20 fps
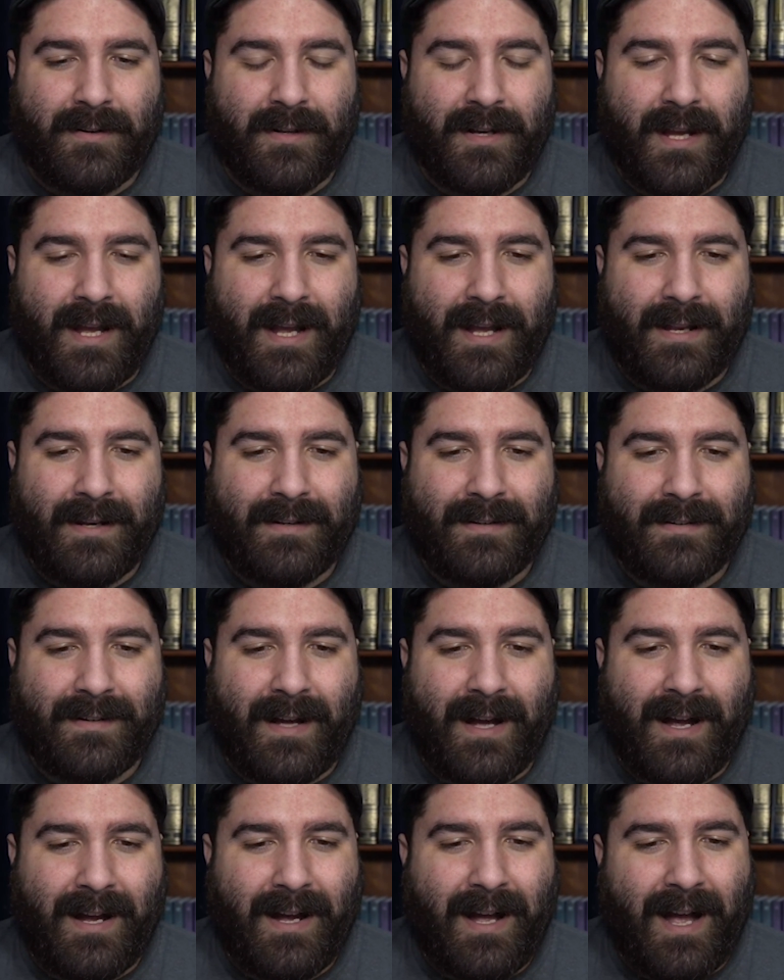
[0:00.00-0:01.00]
And
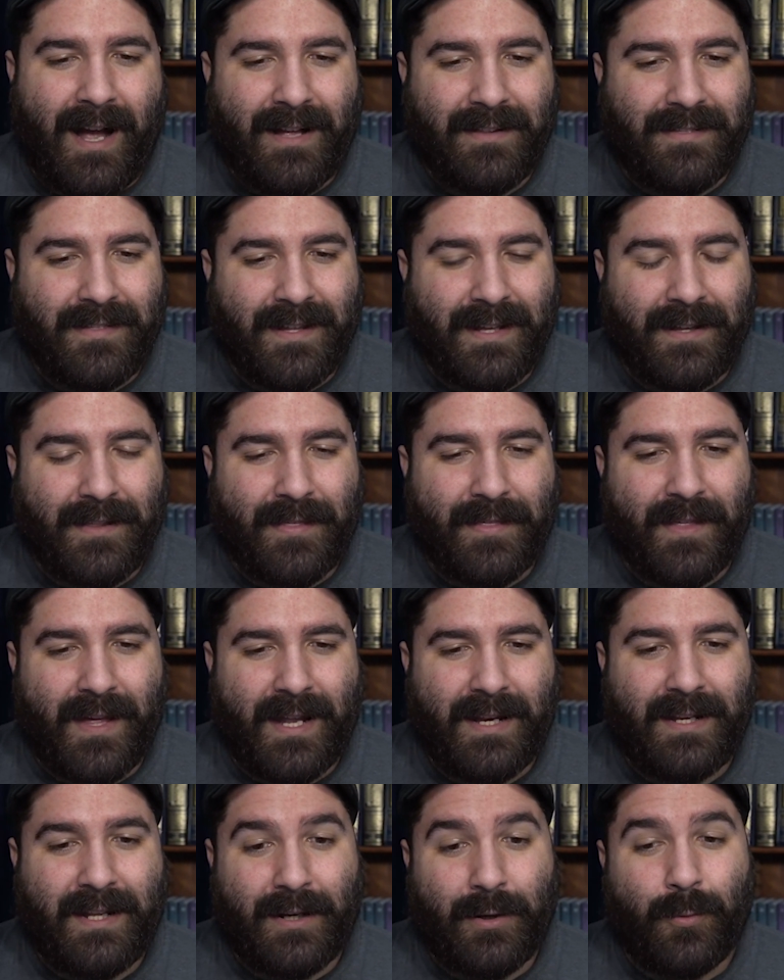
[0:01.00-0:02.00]
I think
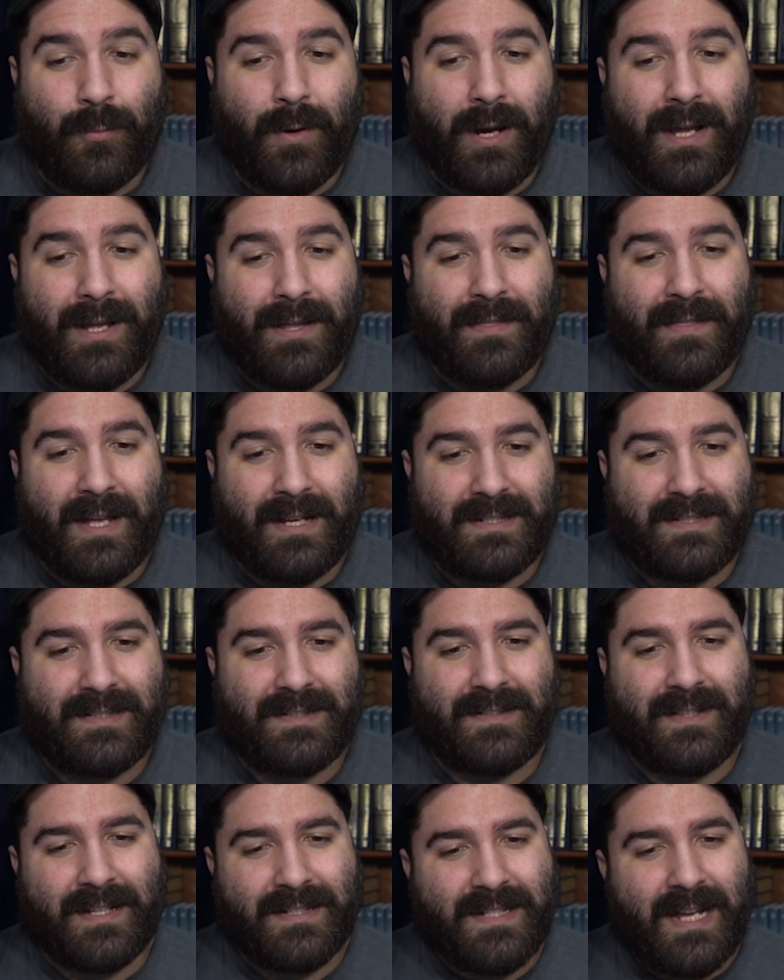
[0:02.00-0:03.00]
that in a way
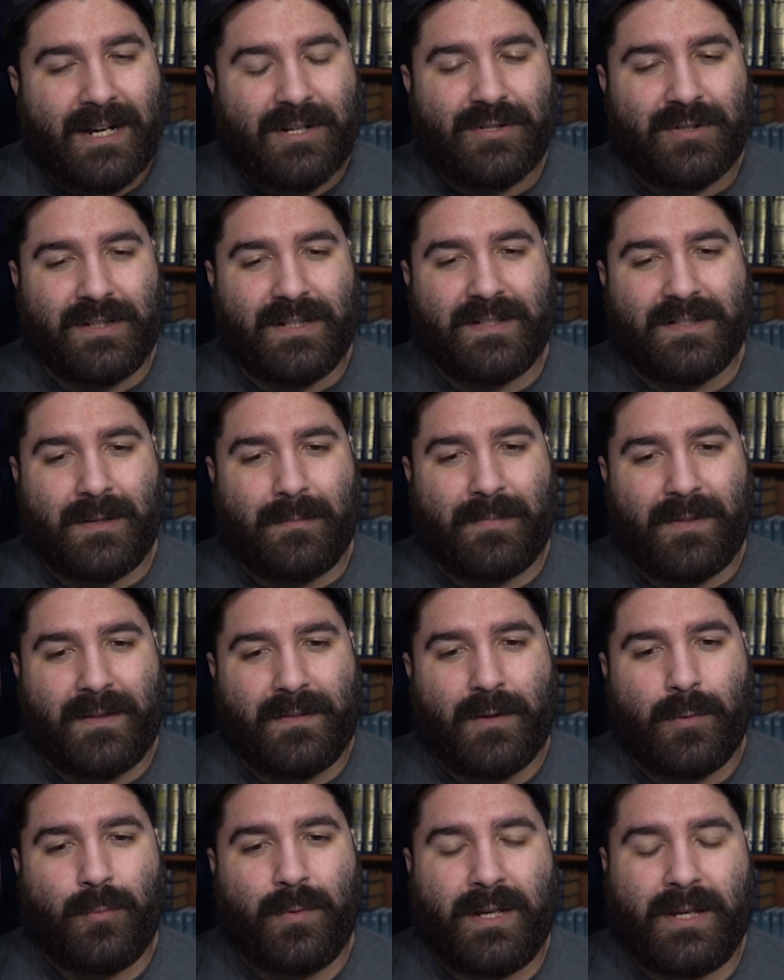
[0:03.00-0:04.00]
that's actually
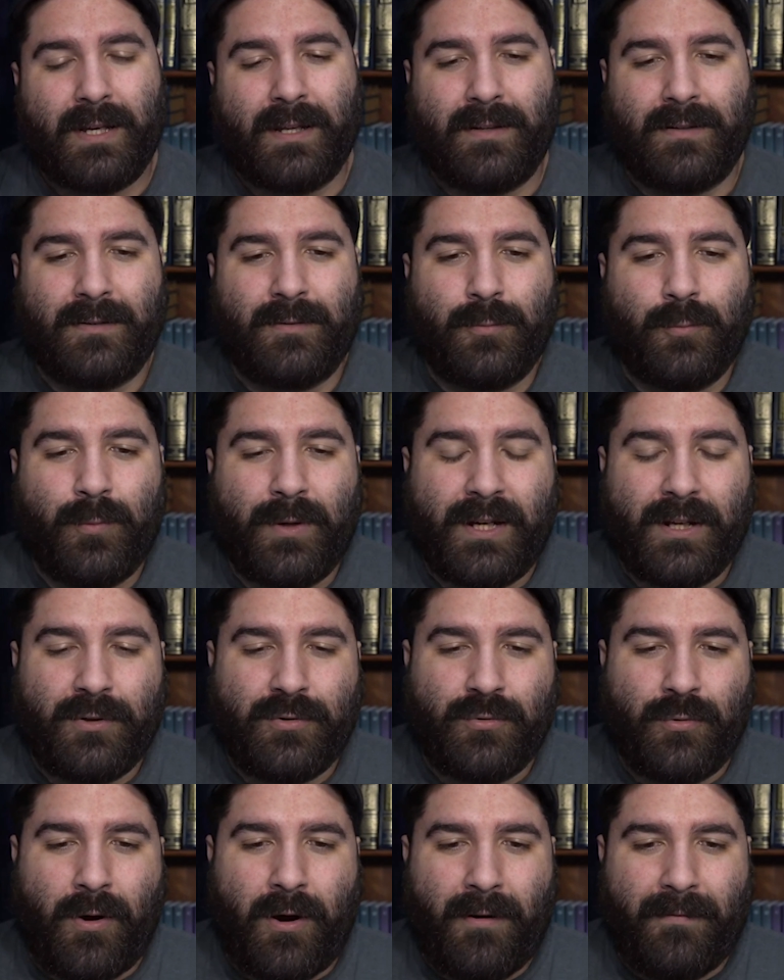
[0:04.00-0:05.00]
something that we
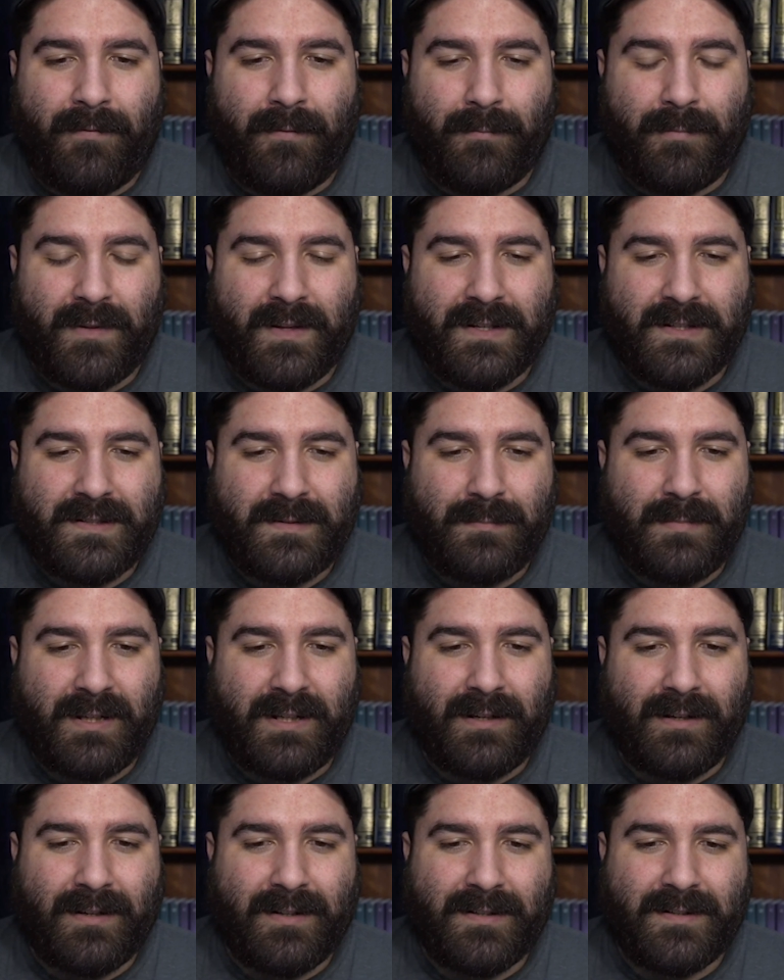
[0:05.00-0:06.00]
can draw from this,
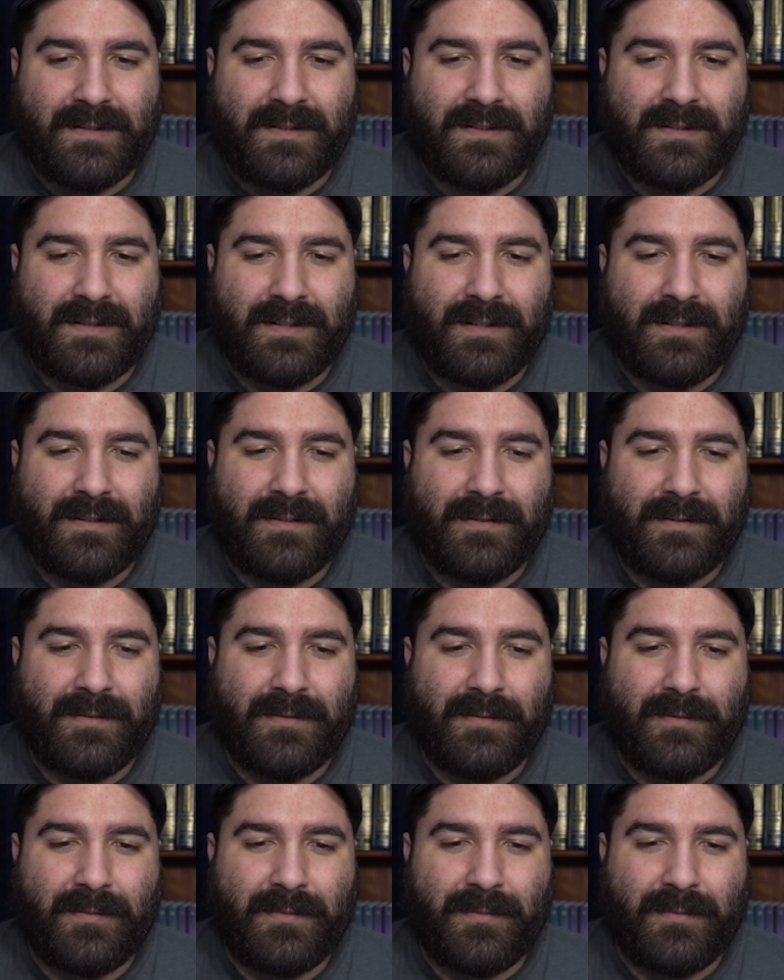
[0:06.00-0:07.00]
because
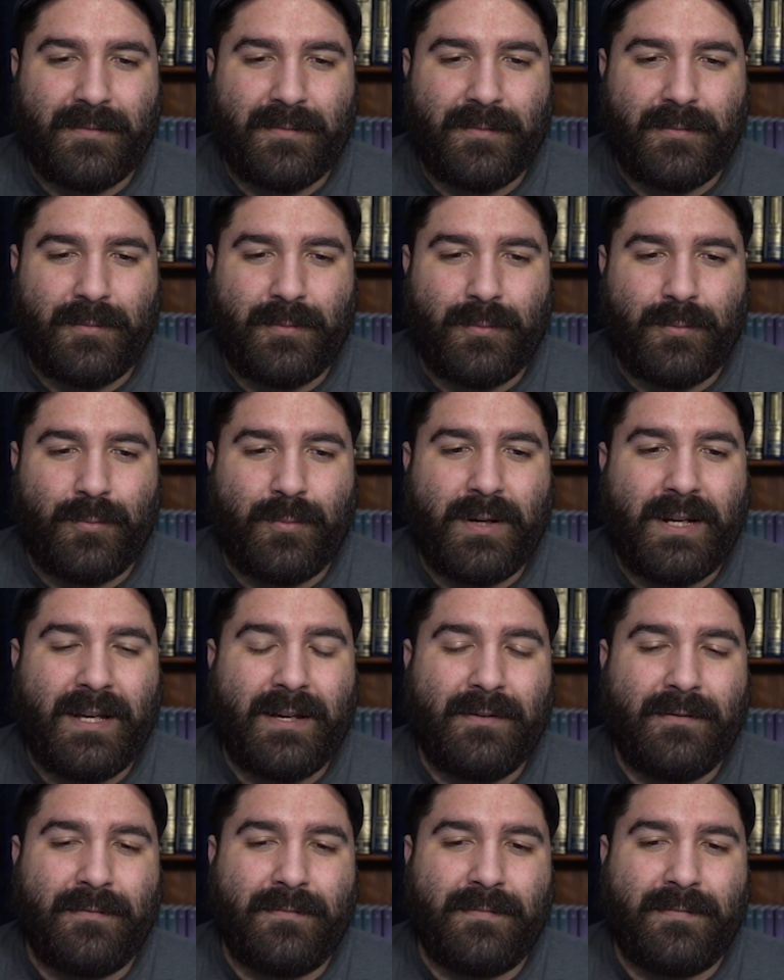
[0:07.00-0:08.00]

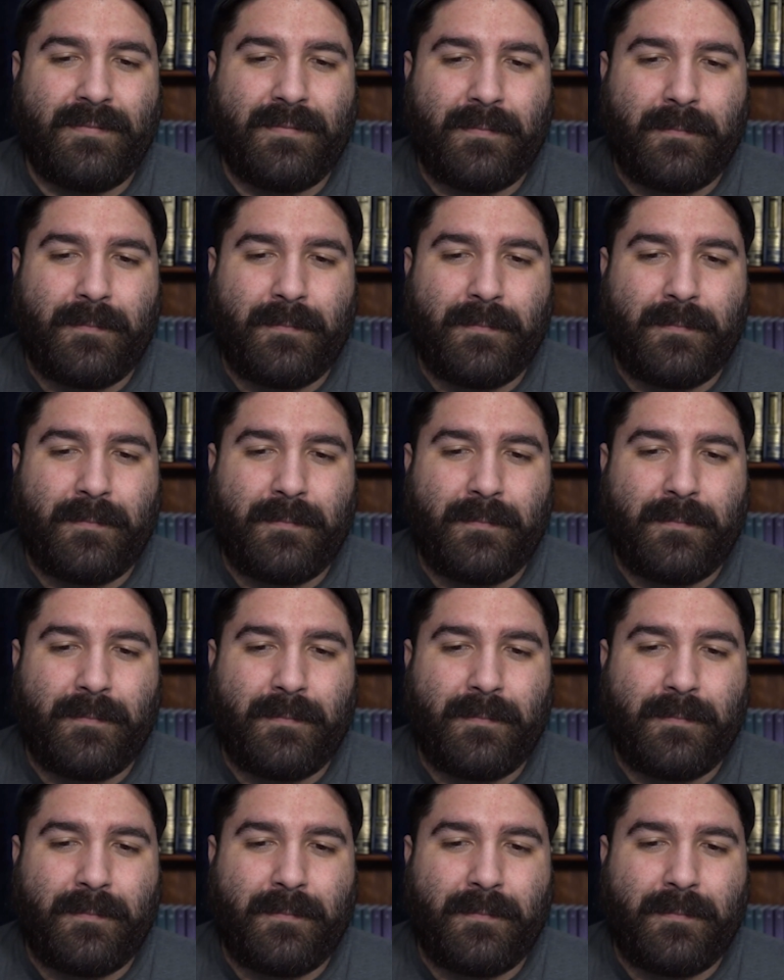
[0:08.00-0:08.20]
we've